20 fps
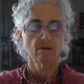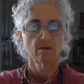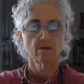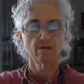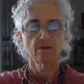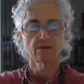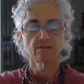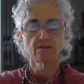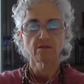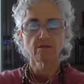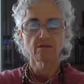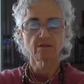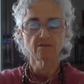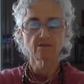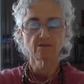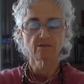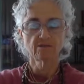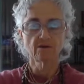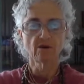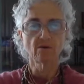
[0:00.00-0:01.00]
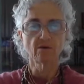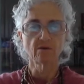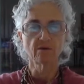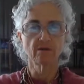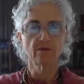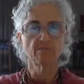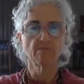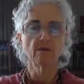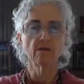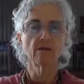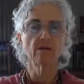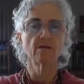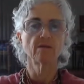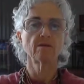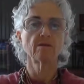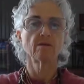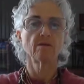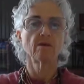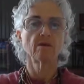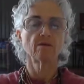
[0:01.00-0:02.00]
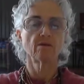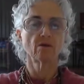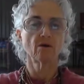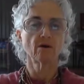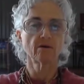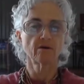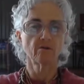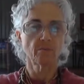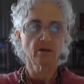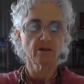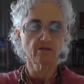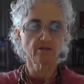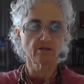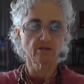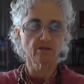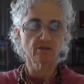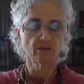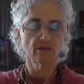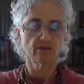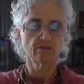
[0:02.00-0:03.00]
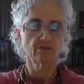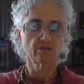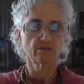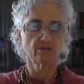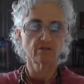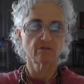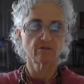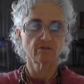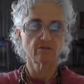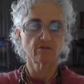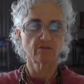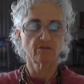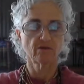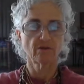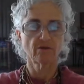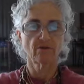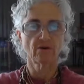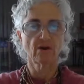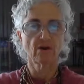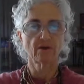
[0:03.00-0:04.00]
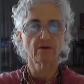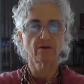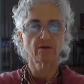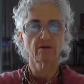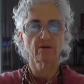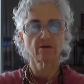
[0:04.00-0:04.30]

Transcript: Doesn't necessarily mean their occupation changes, that they're not